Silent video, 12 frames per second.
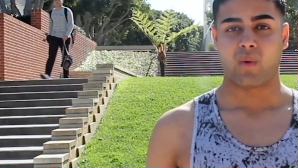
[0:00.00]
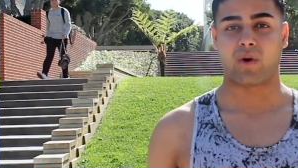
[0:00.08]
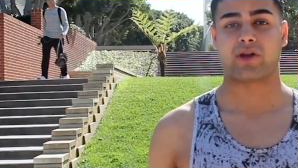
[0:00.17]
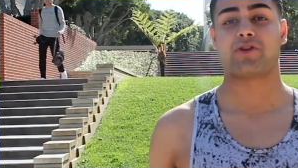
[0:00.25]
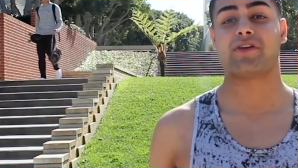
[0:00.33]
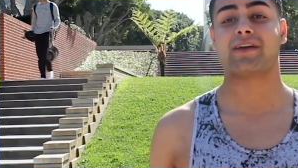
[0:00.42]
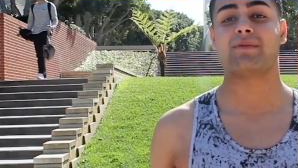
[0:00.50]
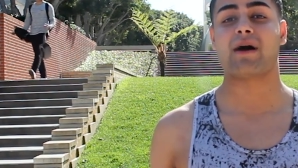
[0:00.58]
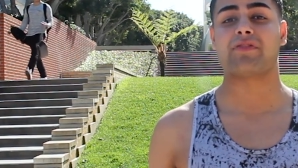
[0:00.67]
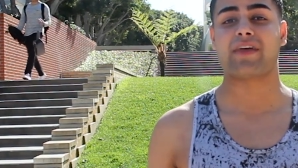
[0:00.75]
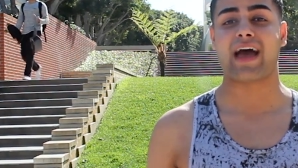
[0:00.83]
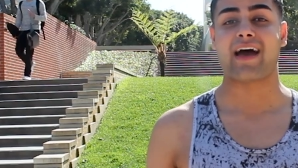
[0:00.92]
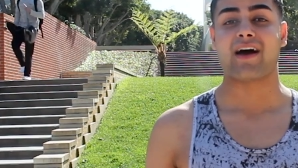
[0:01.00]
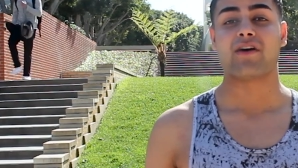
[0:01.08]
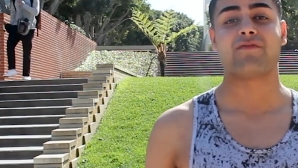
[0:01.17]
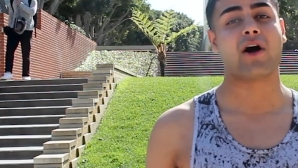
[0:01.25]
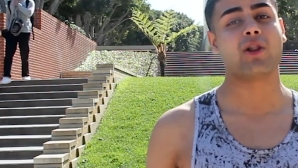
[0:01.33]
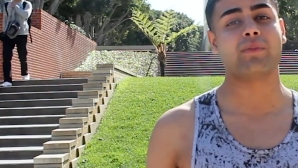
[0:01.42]
While you're thinking about that,
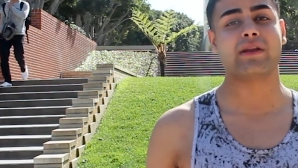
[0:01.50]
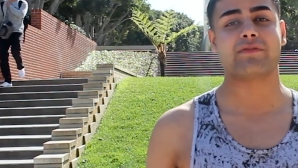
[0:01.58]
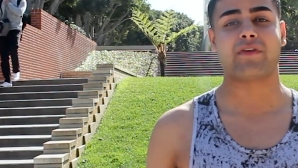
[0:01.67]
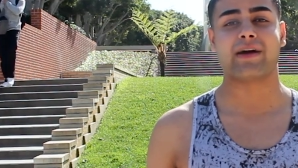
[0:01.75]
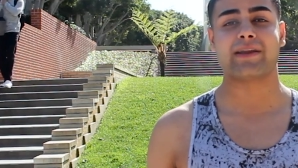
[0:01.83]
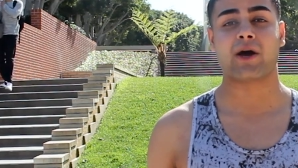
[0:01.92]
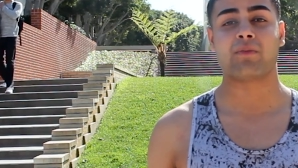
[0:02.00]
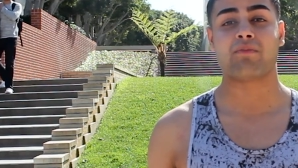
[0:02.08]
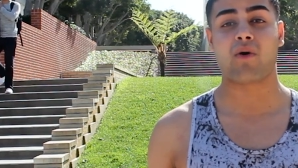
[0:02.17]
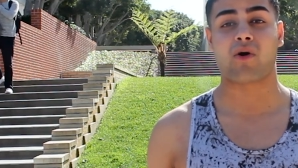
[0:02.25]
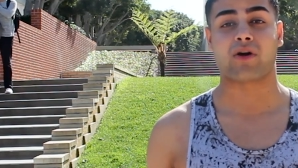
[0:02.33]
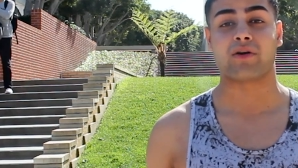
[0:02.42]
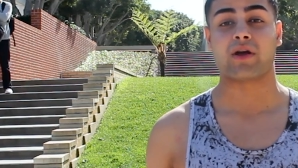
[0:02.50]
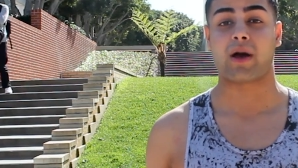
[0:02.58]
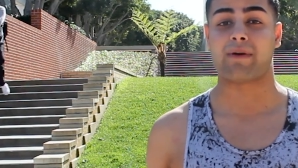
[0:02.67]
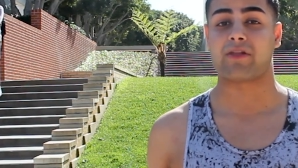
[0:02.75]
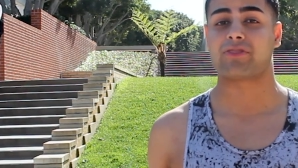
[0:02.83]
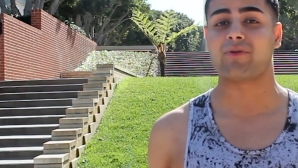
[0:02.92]
follow me to find out more
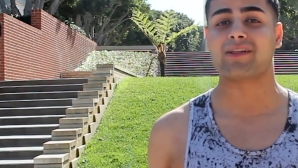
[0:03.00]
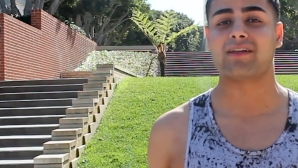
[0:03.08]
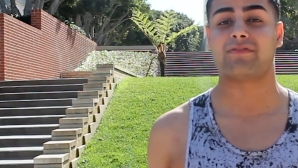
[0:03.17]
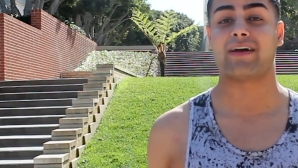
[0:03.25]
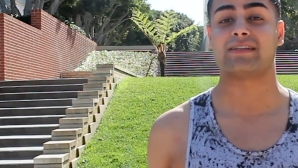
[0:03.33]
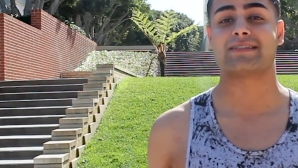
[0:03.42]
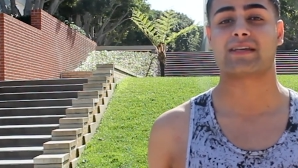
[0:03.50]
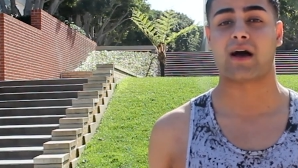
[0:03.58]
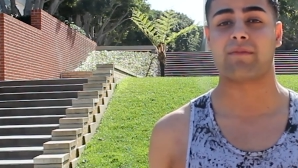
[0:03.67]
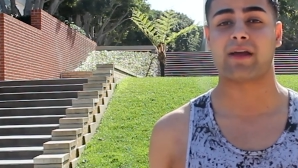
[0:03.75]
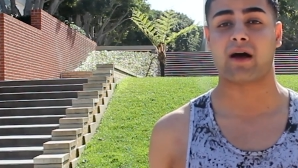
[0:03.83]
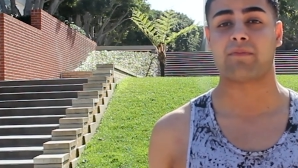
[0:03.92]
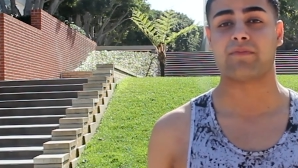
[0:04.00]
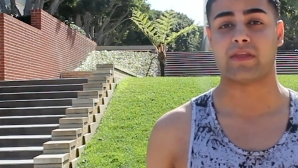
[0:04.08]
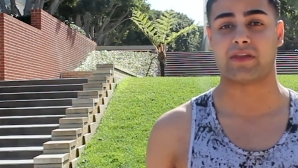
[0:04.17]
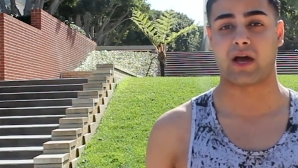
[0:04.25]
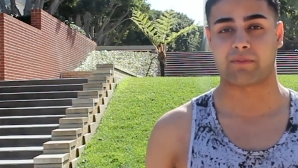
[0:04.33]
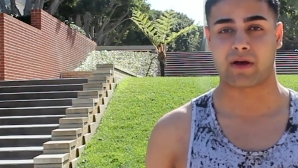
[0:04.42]
about thrilling events coming up
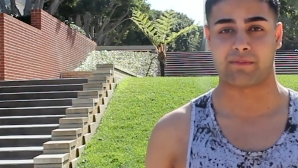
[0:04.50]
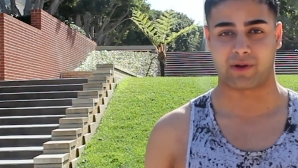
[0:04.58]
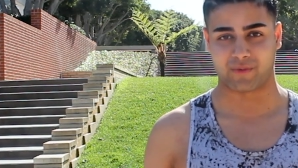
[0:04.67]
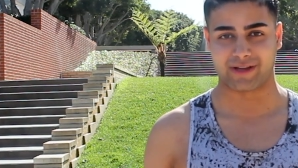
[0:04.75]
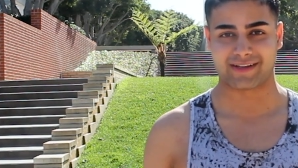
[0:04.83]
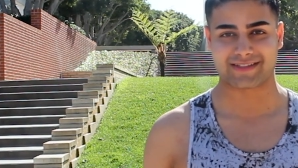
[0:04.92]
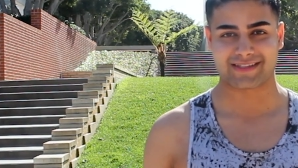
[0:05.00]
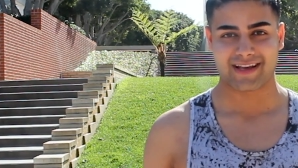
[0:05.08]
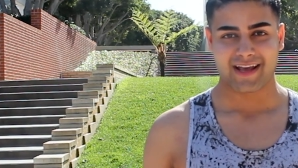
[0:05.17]
in the upcoming weeks.